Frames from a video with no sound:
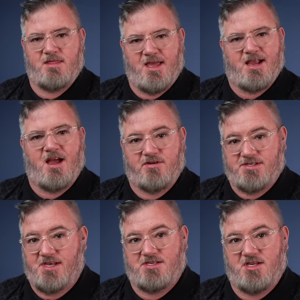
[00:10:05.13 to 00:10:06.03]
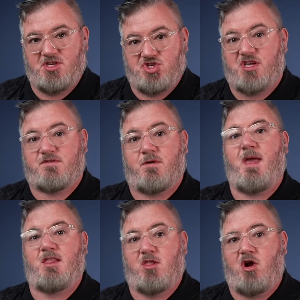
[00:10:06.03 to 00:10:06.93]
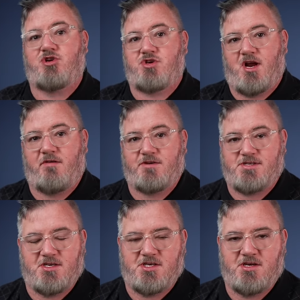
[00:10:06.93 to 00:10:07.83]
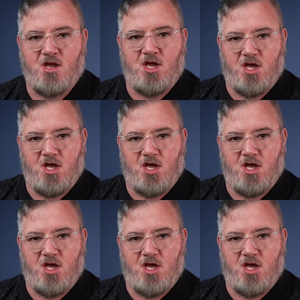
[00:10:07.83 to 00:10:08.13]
And that conversation is just from a larger conversation,